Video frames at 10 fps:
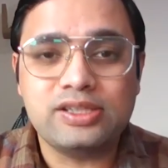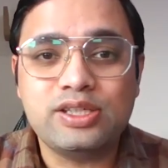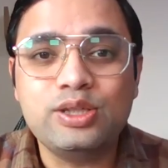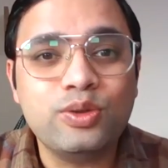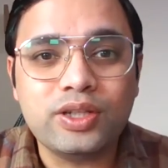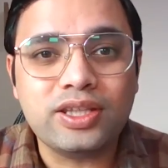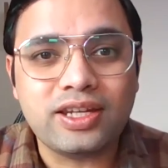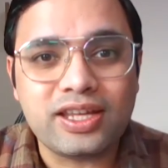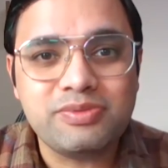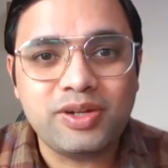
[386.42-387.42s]
I'll see you in the
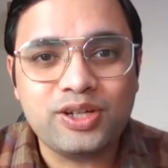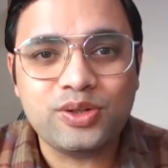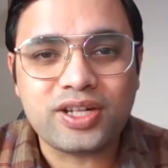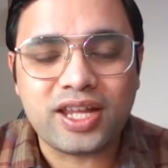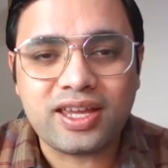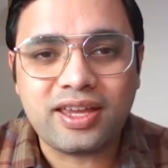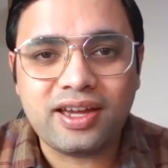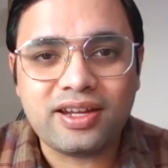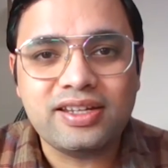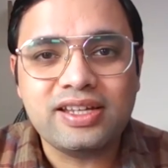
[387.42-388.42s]
next video. Take
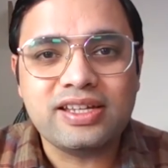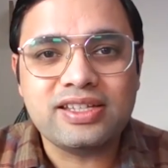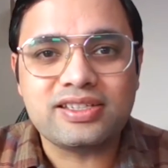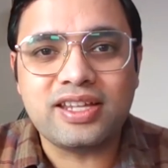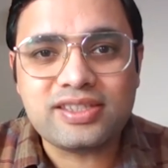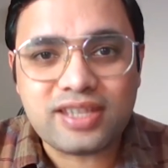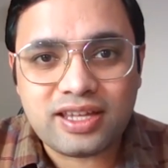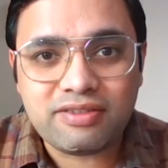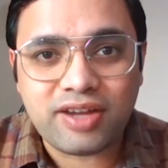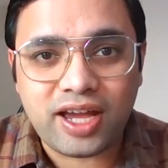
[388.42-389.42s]
care, stay
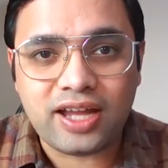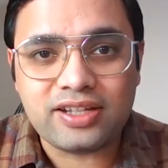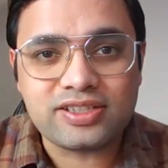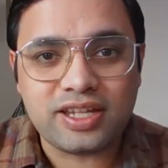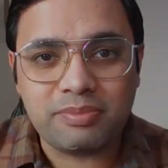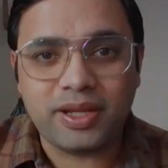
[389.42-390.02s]
safe and stay